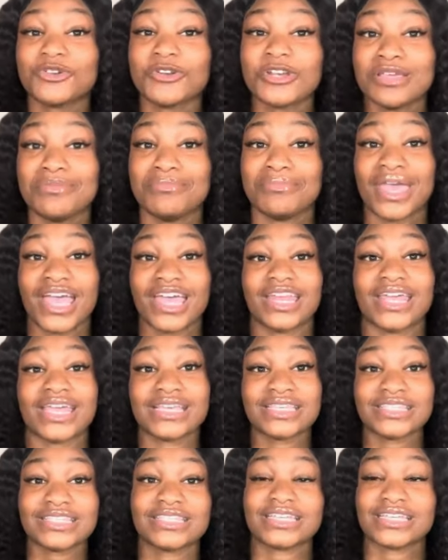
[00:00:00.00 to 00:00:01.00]
cream man
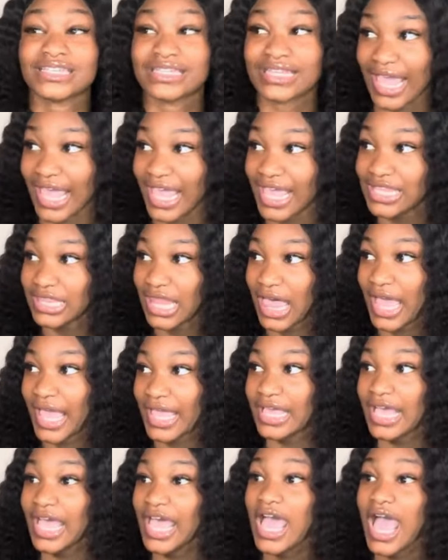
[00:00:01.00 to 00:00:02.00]
is today.
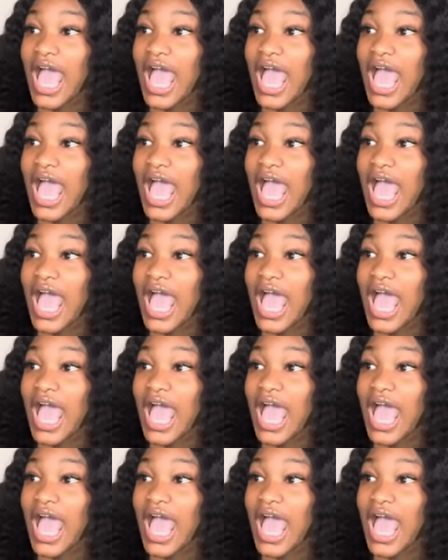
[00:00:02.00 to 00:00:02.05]
Like,